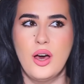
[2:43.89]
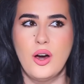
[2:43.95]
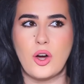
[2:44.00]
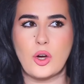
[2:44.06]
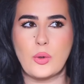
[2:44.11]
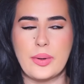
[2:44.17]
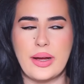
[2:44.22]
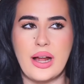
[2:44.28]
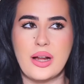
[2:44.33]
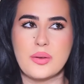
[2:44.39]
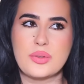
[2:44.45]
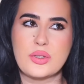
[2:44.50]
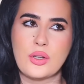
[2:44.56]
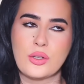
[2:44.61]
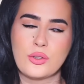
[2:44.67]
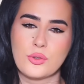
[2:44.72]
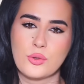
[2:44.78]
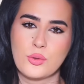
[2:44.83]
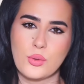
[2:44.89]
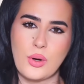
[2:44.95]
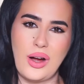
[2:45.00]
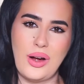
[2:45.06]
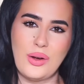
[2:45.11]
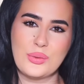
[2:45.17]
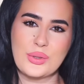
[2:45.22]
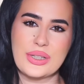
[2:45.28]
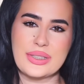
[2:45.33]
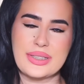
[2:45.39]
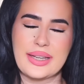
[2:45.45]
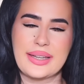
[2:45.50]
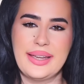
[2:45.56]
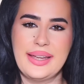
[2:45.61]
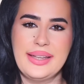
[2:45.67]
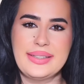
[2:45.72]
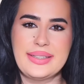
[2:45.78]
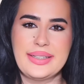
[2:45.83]
or perhaps not ground, because I
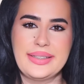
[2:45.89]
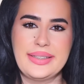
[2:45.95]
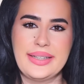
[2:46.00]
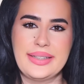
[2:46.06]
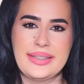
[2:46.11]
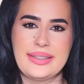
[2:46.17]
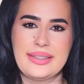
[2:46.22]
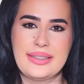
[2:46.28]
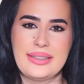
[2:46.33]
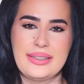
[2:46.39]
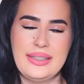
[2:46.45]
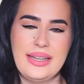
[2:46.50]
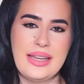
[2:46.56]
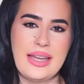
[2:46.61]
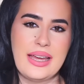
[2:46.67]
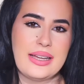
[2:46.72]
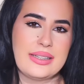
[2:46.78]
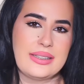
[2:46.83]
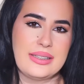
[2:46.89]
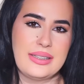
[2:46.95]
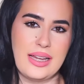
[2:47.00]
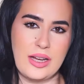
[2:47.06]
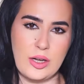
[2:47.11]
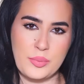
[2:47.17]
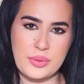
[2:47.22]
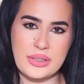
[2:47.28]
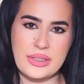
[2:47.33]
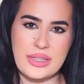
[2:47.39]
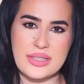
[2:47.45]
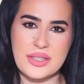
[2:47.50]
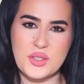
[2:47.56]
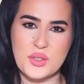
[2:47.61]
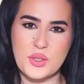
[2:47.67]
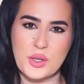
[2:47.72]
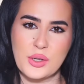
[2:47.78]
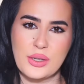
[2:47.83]
can't say that they add depth
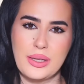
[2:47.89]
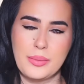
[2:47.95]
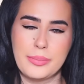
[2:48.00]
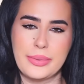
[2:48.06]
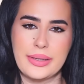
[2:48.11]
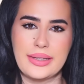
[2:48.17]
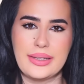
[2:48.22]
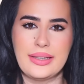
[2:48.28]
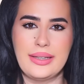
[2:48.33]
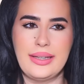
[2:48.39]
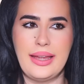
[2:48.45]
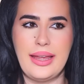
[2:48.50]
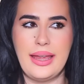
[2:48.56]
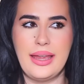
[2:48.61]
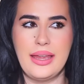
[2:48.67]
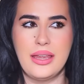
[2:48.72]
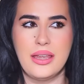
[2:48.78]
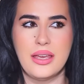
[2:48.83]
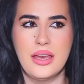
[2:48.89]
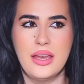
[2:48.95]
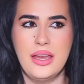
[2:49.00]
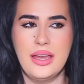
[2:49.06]
necessarily, but they